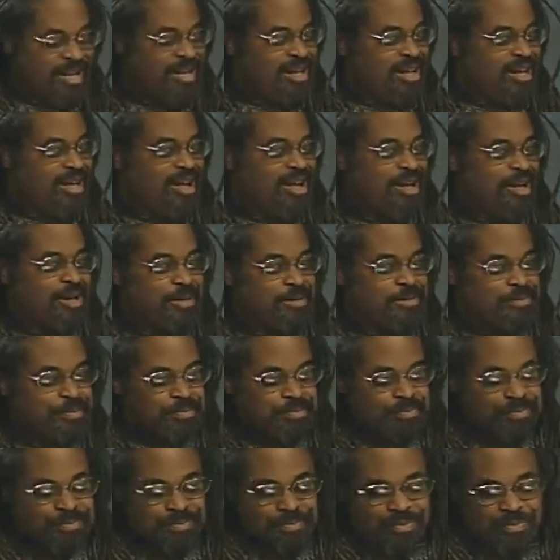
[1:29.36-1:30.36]
Um,
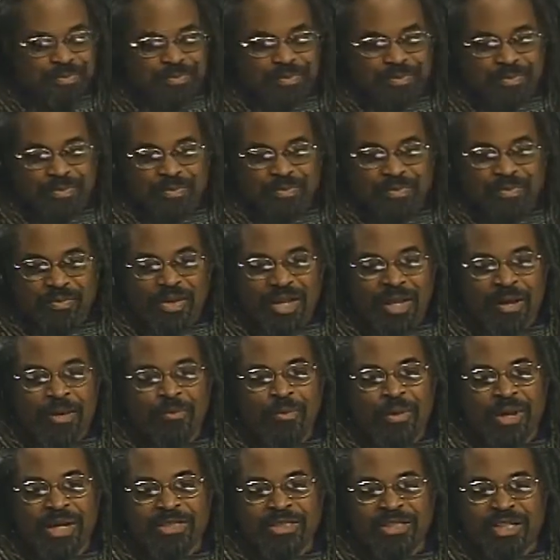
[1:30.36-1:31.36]
be true.
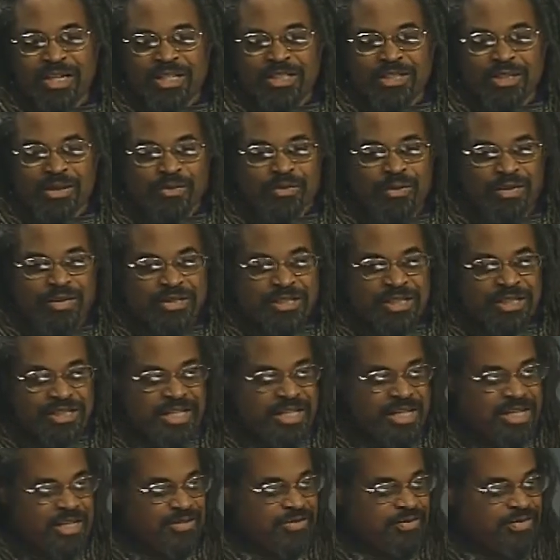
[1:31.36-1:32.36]
But uh,
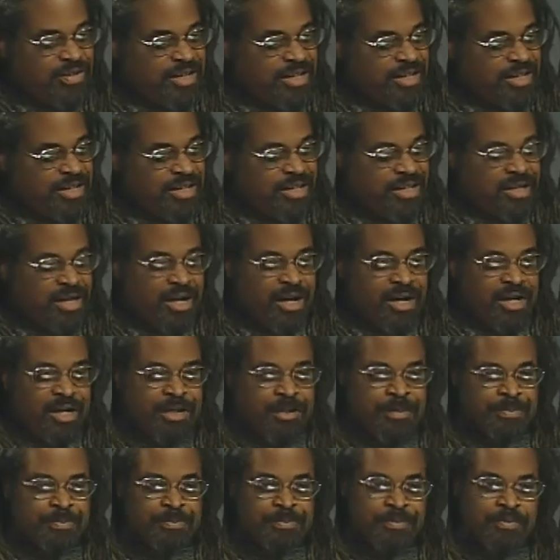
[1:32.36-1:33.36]
DiversiTV,
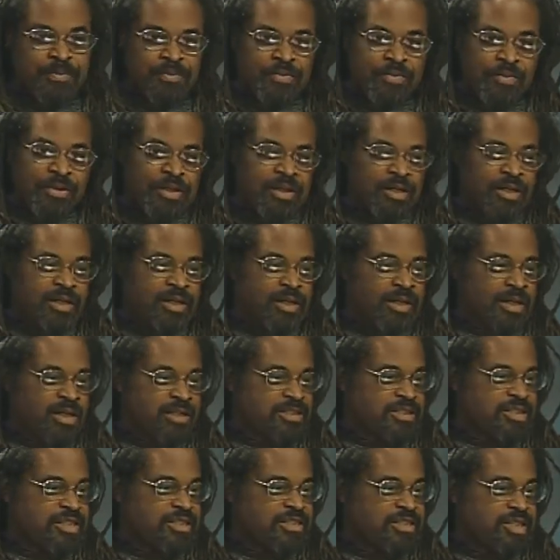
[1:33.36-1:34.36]
um, uh,
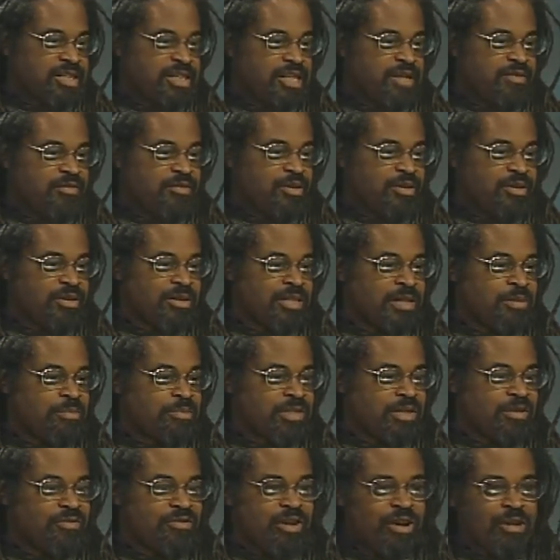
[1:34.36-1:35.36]
just to give you a glimpse
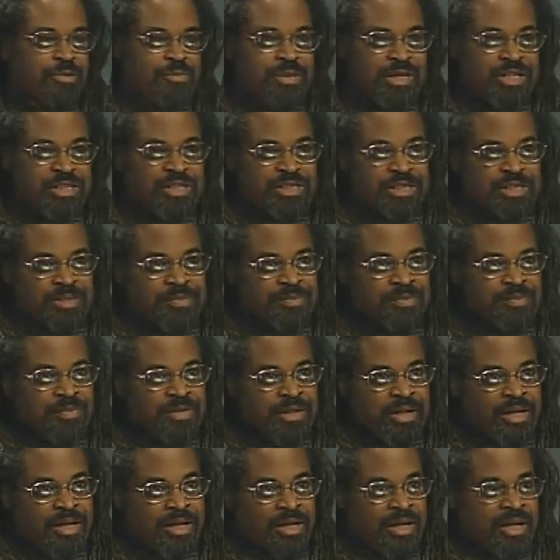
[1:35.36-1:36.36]
of our mission,
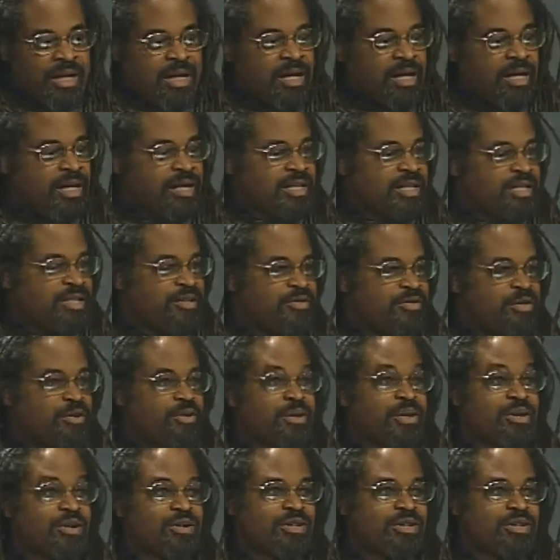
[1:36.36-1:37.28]
if you would go to